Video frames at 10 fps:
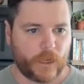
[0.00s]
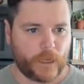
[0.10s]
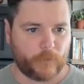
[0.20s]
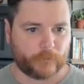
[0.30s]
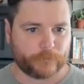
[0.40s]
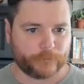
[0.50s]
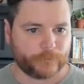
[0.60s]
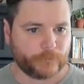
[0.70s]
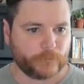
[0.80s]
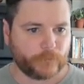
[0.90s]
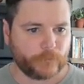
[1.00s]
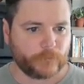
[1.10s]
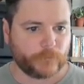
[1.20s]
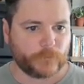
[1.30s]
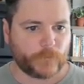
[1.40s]
I'm
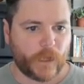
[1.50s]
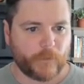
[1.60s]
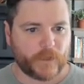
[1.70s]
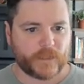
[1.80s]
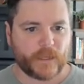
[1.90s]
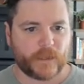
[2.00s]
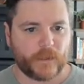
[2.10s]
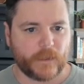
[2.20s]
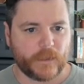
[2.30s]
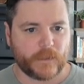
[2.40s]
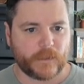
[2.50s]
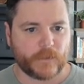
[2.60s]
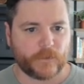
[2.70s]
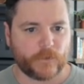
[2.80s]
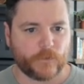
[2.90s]
going to take these
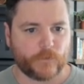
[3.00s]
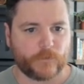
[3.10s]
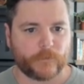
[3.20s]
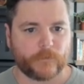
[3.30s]
two